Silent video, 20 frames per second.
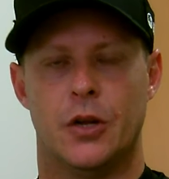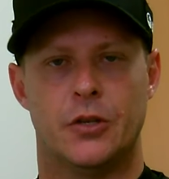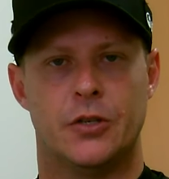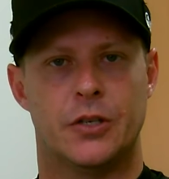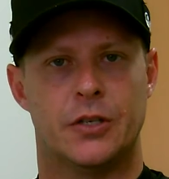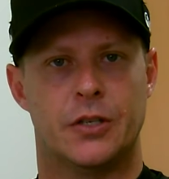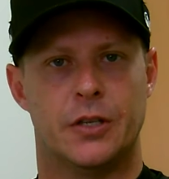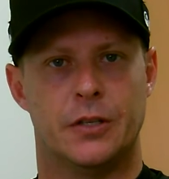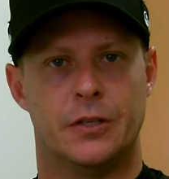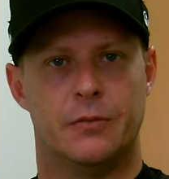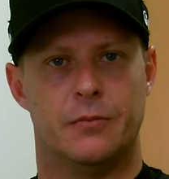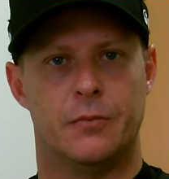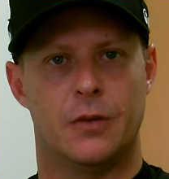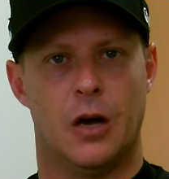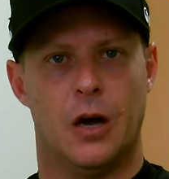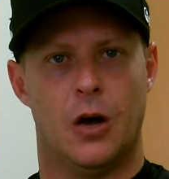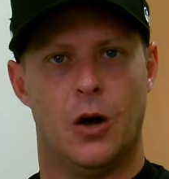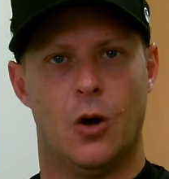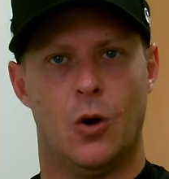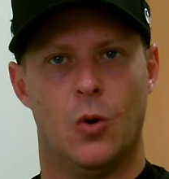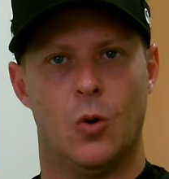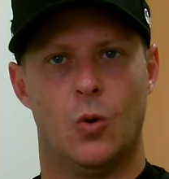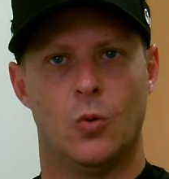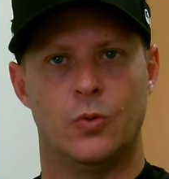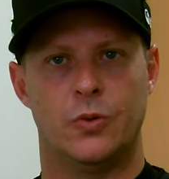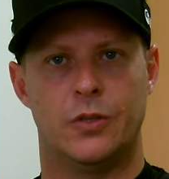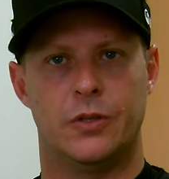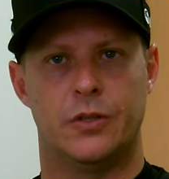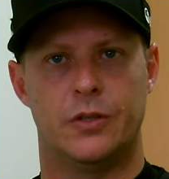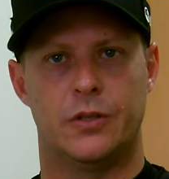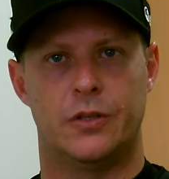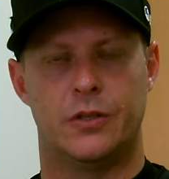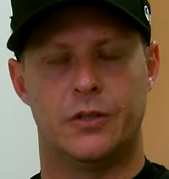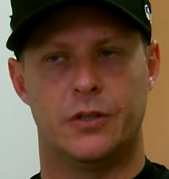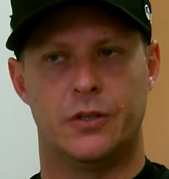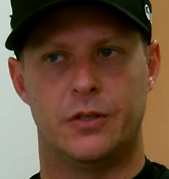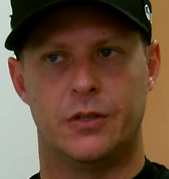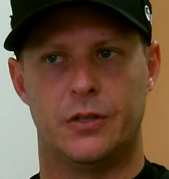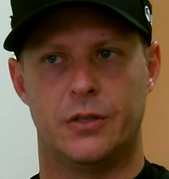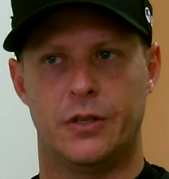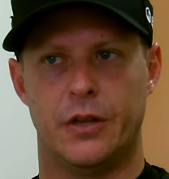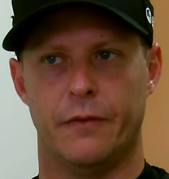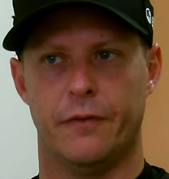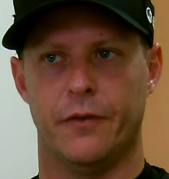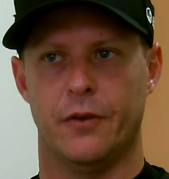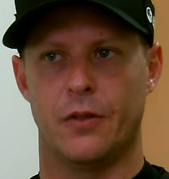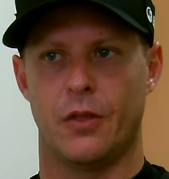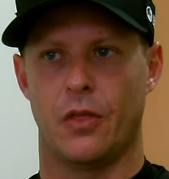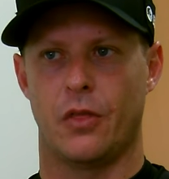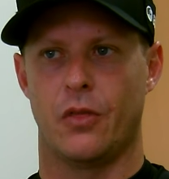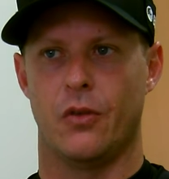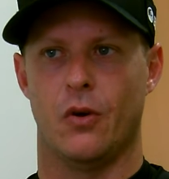just a whole different